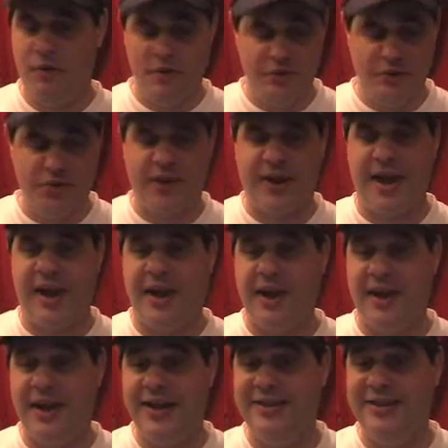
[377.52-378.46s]
you're
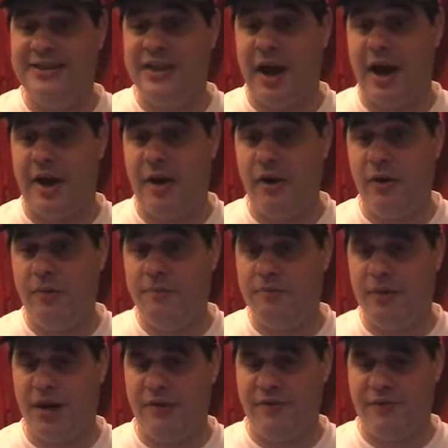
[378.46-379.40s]
getting an entire
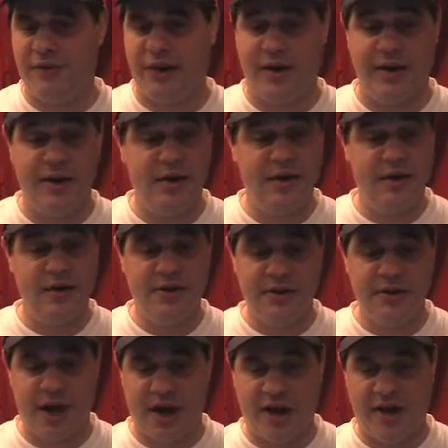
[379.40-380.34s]
month free.
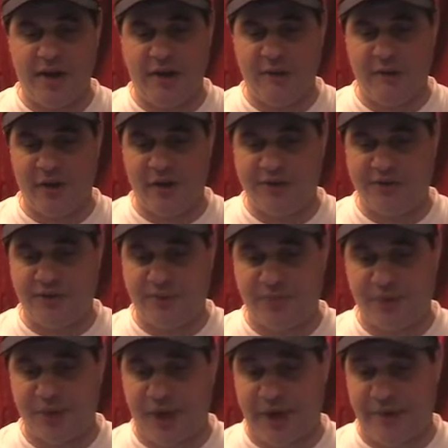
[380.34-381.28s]
Not an unrealistic
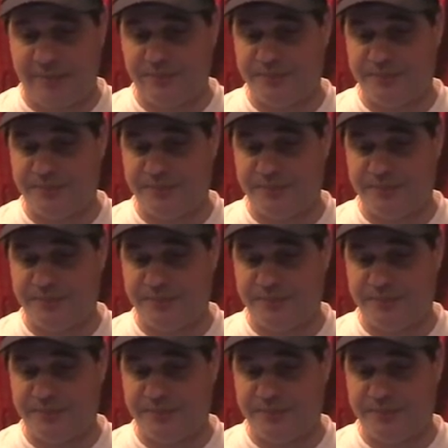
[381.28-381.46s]
play.